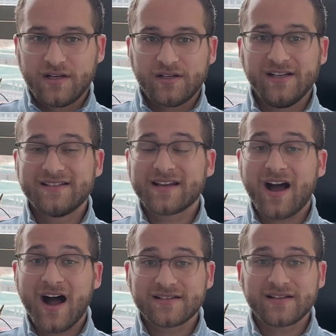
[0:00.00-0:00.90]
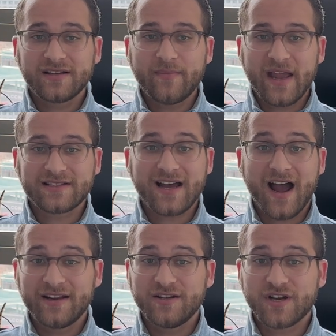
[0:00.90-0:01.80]
You need to constantly make
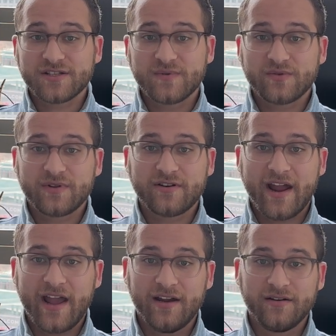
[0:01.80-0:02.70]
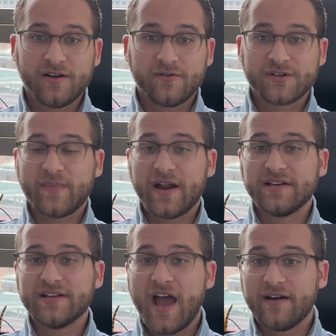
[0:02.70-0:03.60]
tiny adjustments with your hand, responding
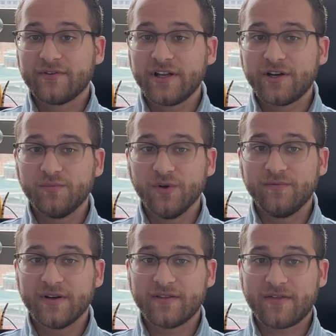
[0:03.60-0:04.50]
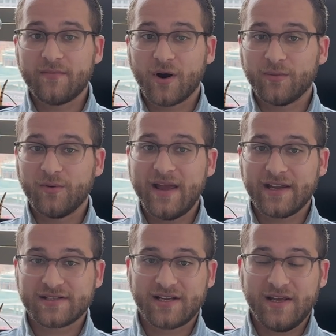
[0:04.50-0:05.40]
to every little movement that the marble
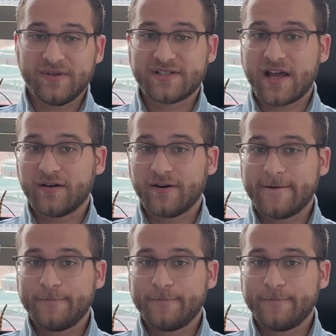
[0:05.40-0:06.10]
makes to keep it centered.